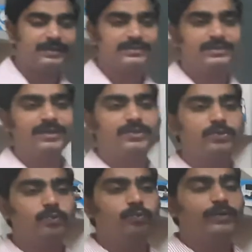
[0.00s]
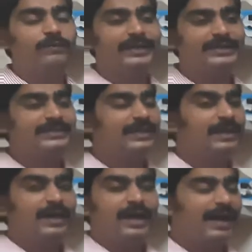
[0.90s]
consider the two
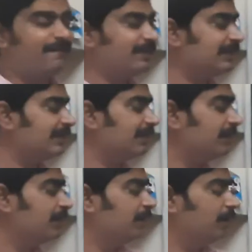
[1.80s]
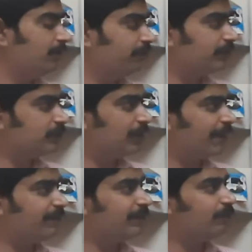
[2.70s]
wavelengths having the first length